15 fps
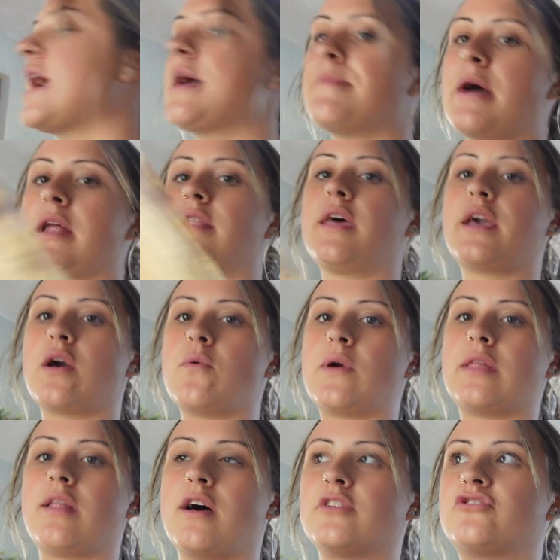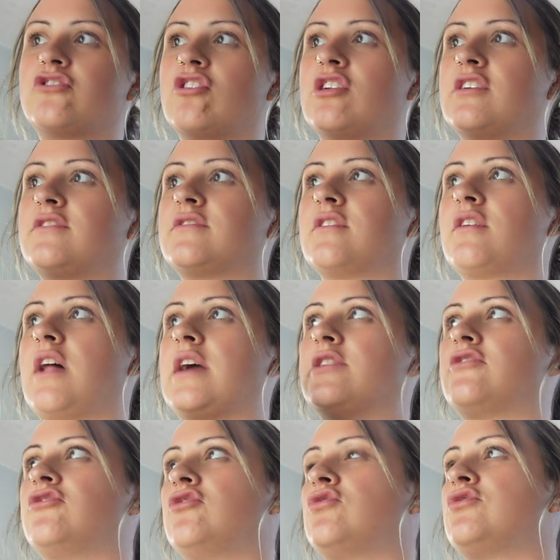am on like a weight loss journey still. I
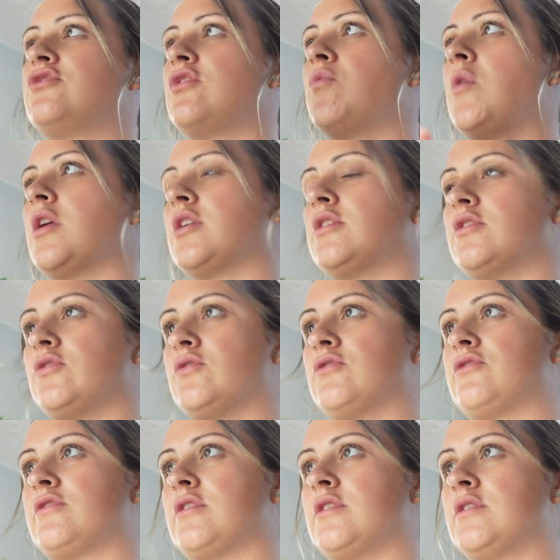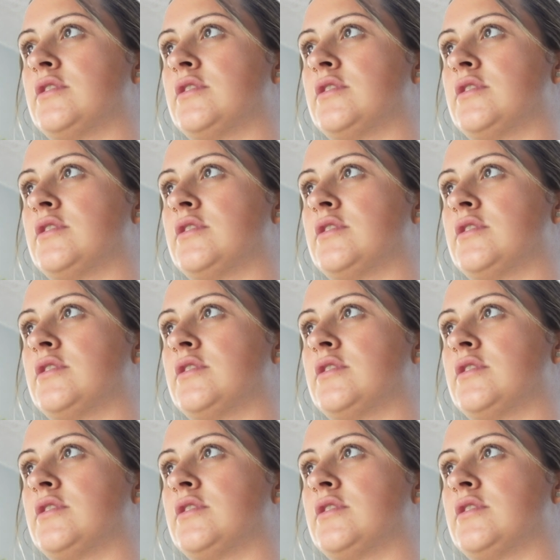do still want to lose